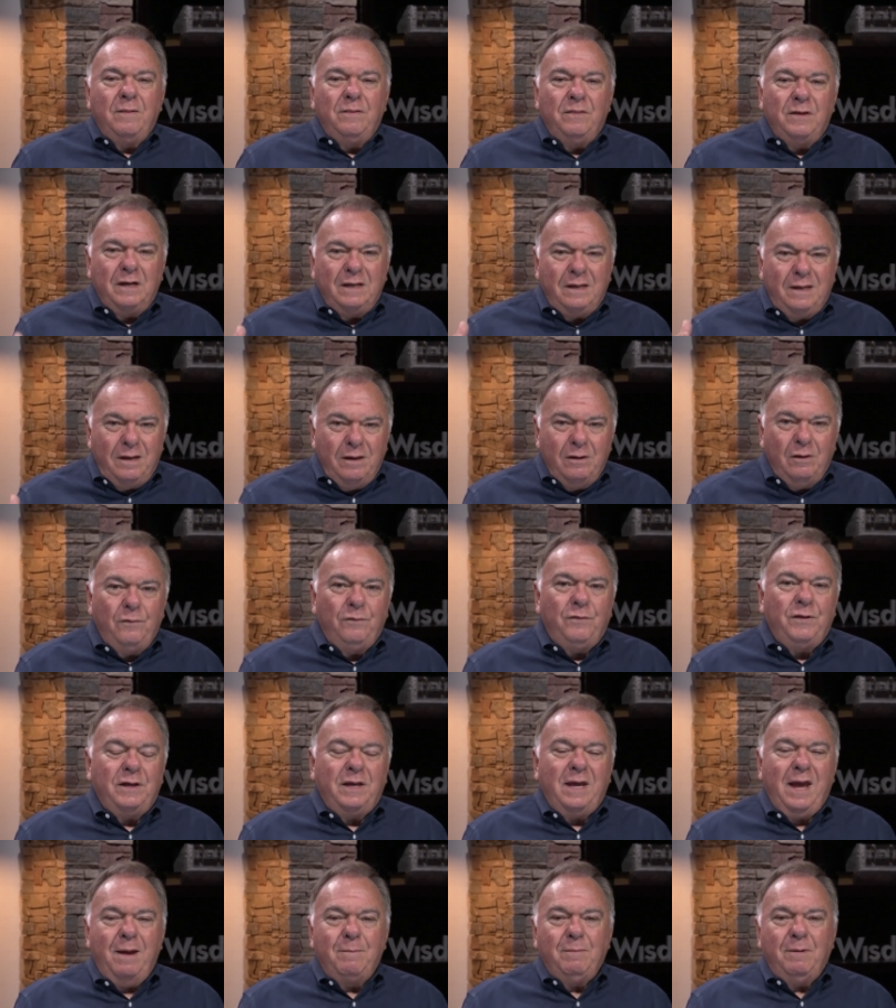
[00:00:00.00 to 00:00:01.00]
the guilt
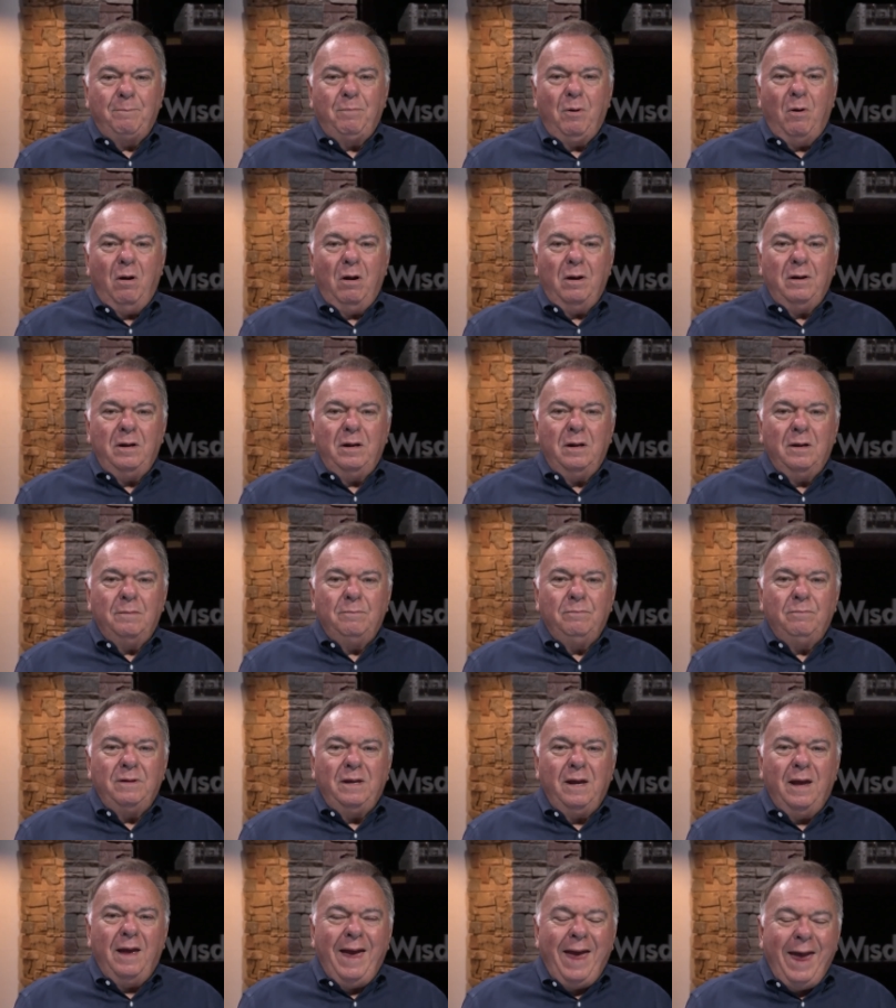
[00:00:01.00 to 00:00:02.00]
that came upon him,
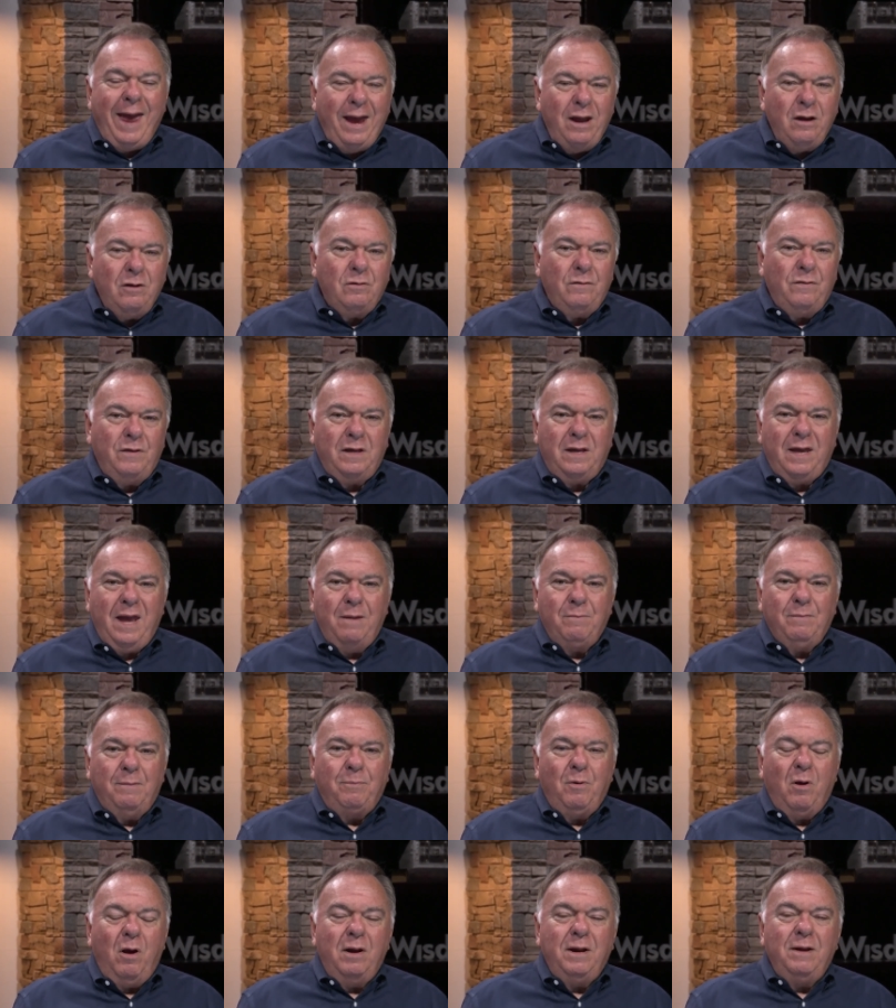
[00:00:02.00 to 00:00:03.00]
the anger that came
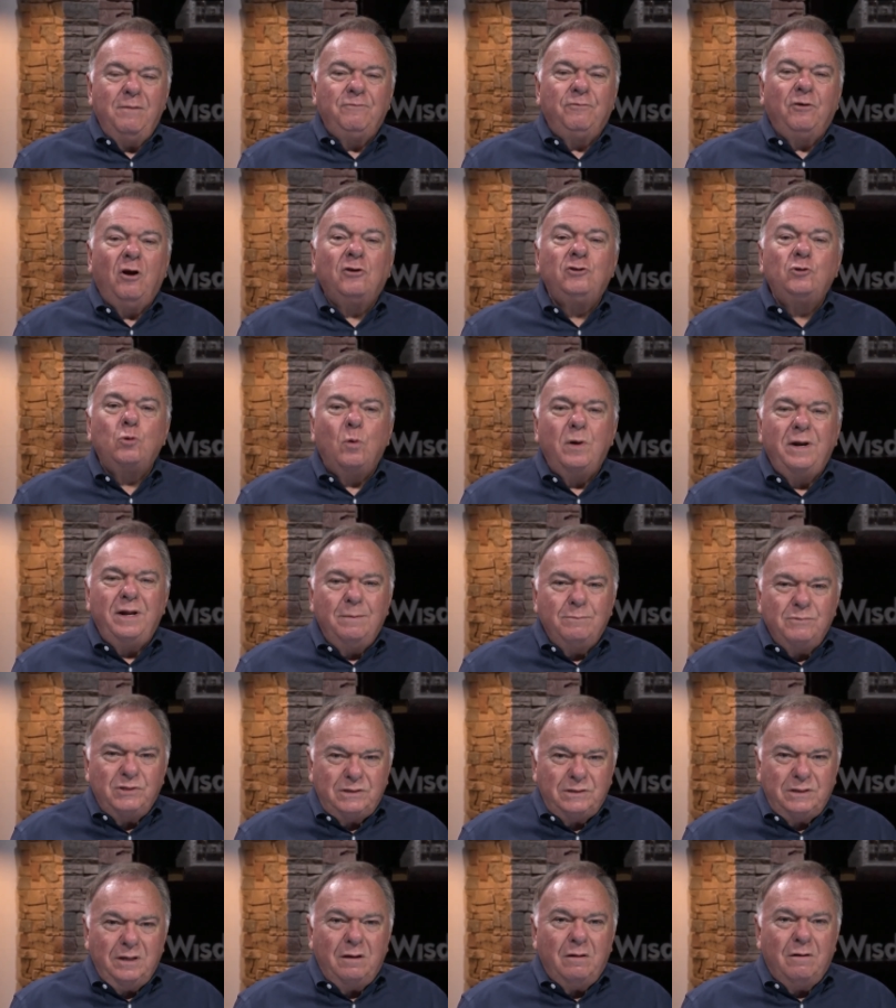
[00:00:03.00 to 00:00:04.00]
upon him uh, toward
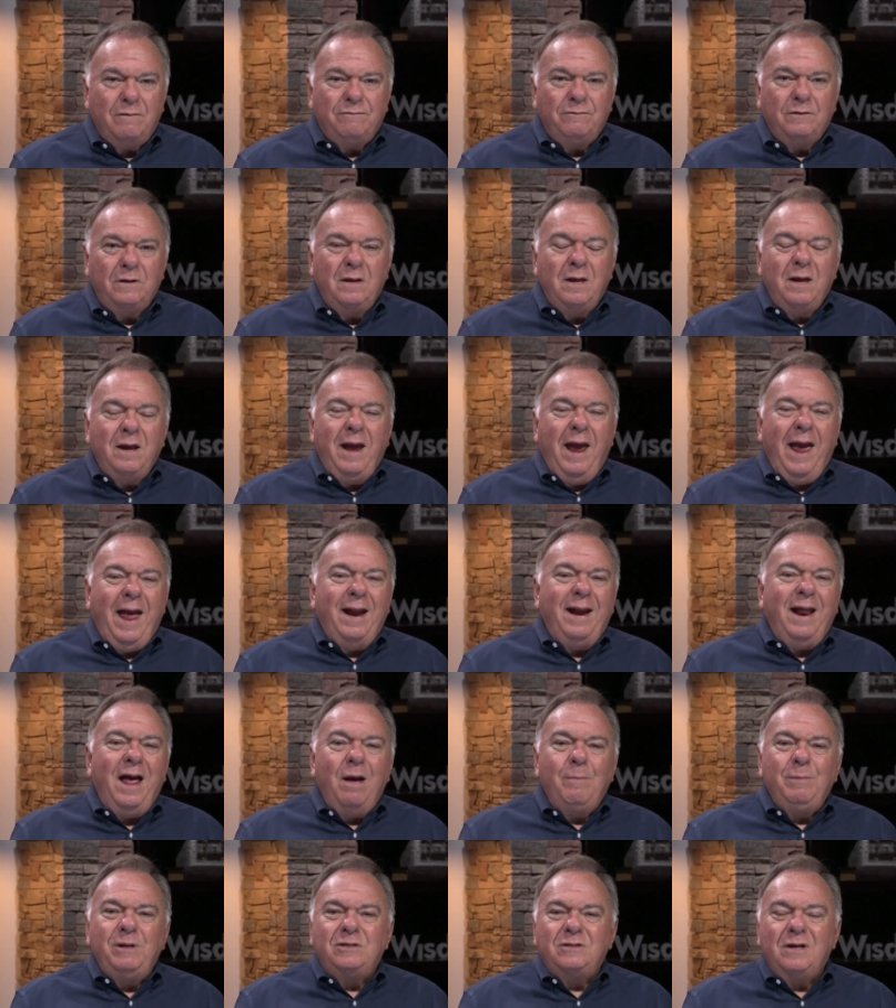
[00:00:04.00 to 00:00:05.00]
himself, and
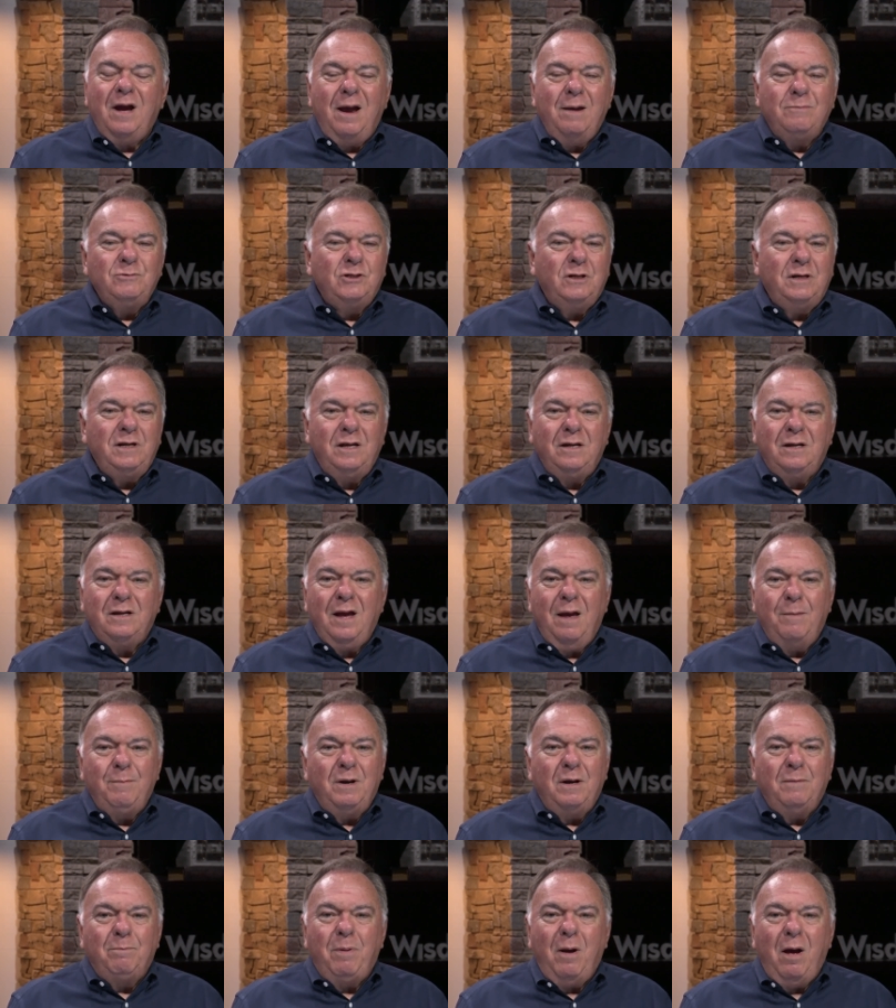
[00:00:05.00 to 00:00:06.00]
how many times did he
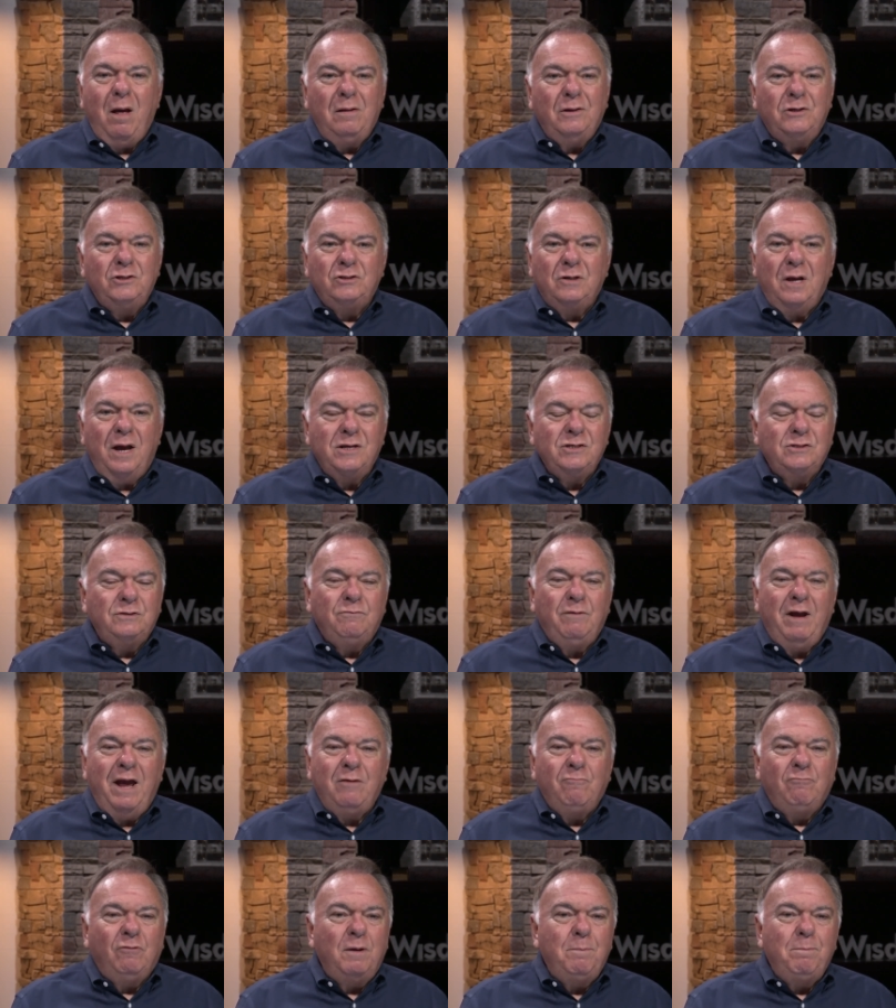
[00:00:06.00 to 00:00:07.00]
come and apologize and,
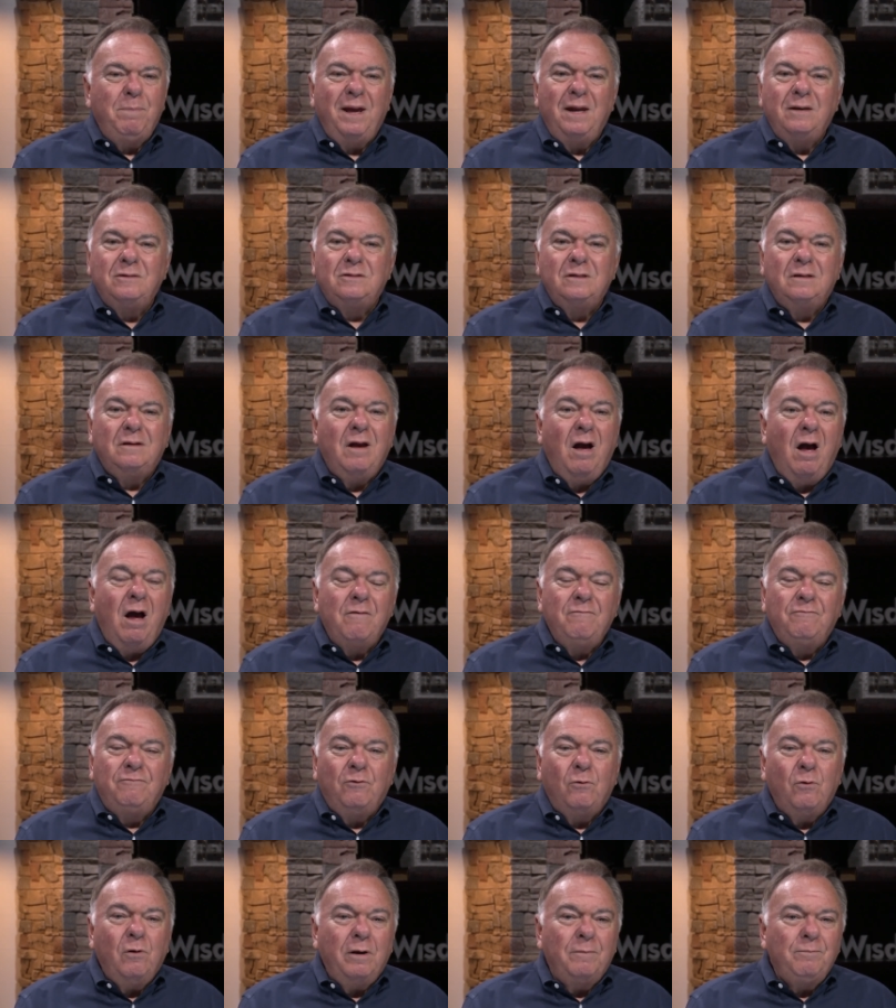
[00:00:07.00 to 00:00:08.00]
and, repent to God
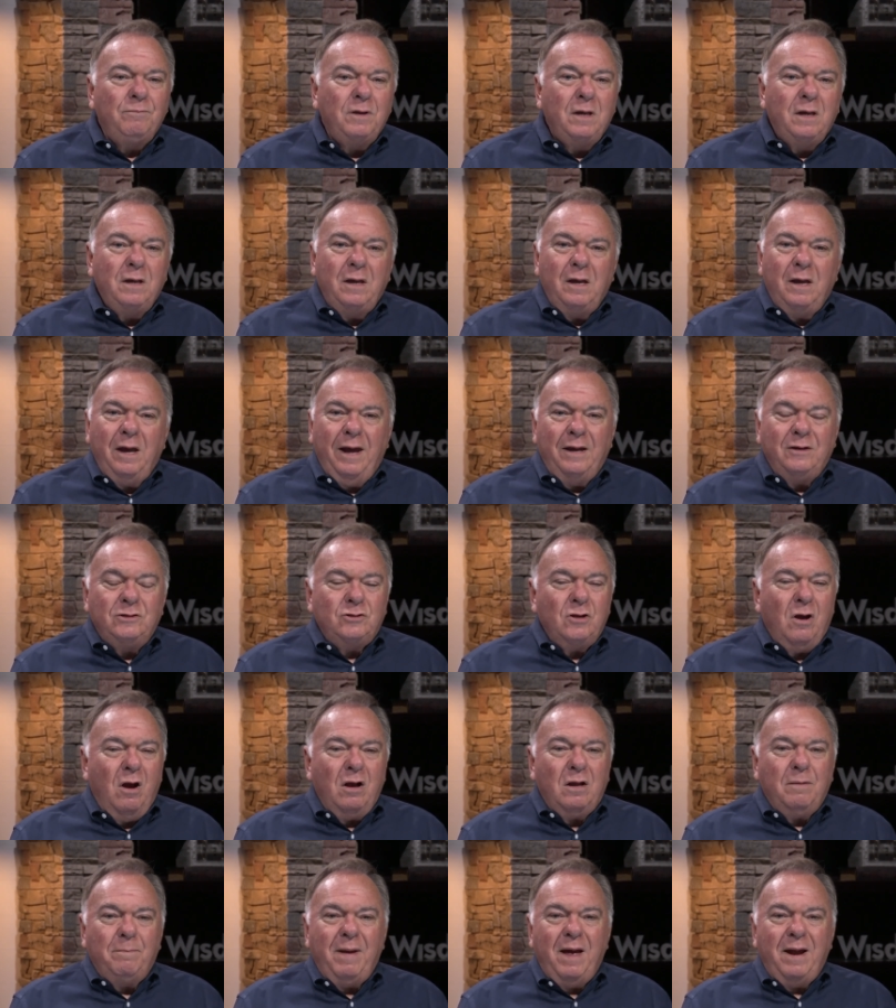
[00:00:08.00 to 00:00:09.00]
for it and
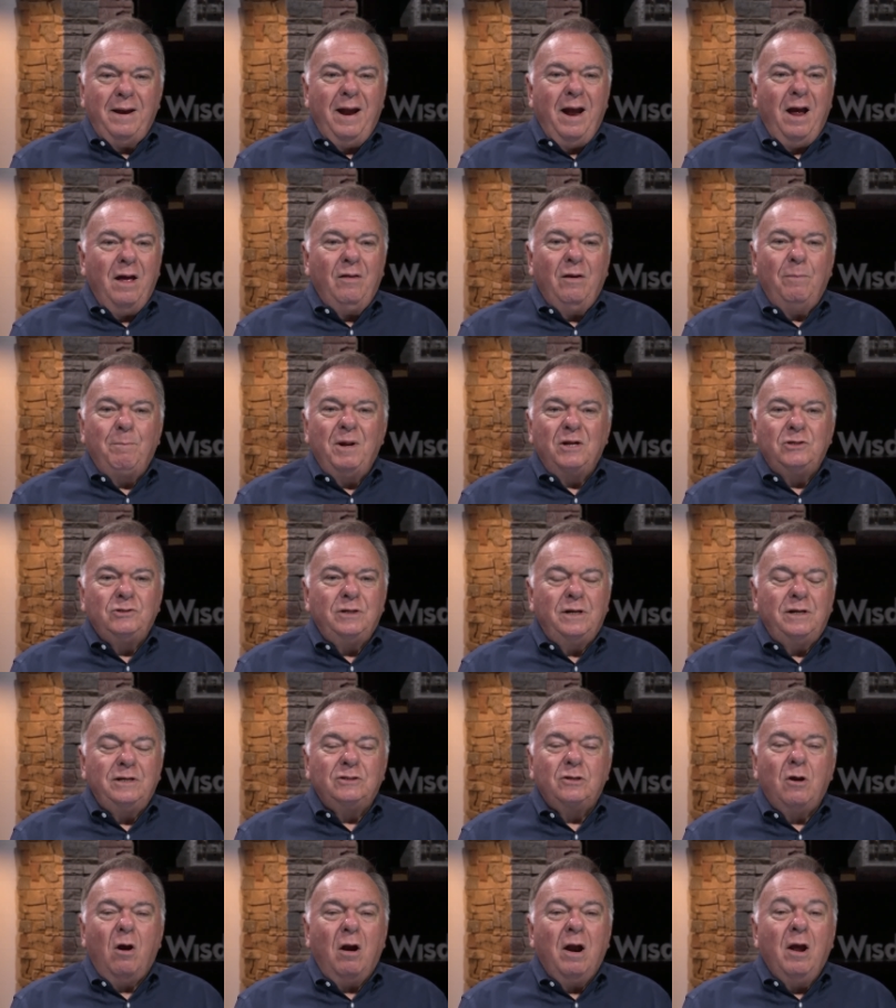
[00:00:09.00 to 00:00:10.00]
talk about how much that
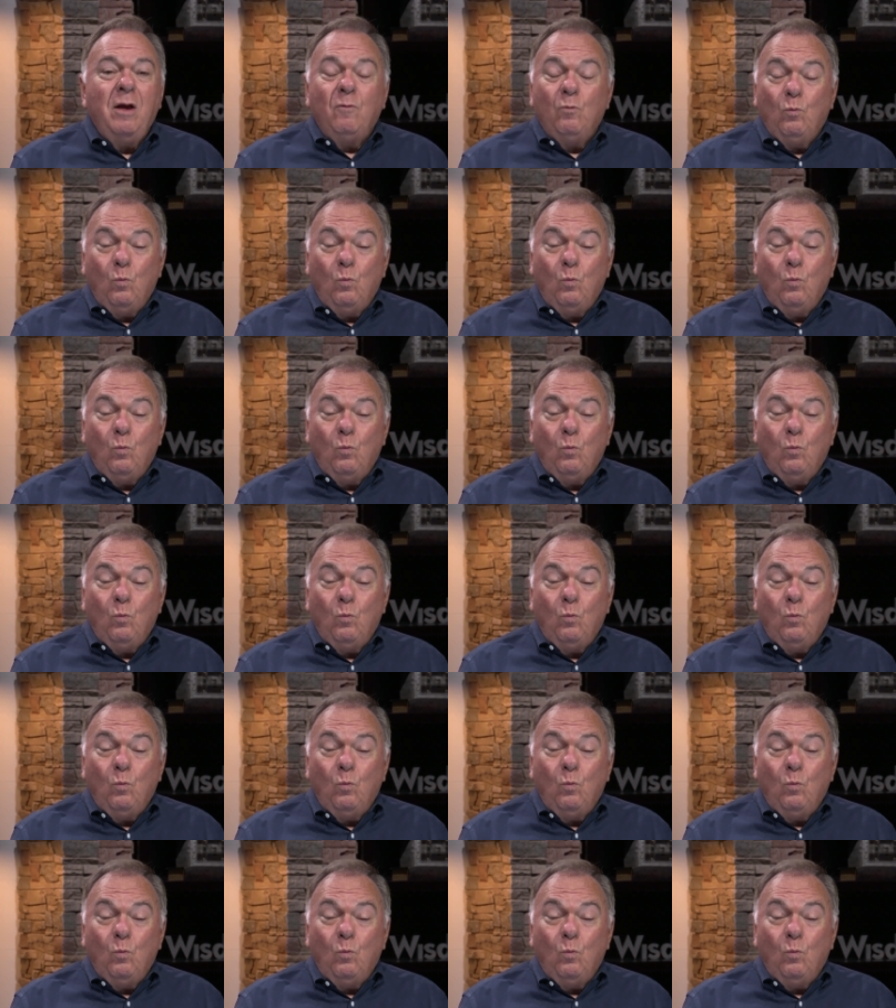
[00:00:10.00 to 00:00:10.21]
his heart?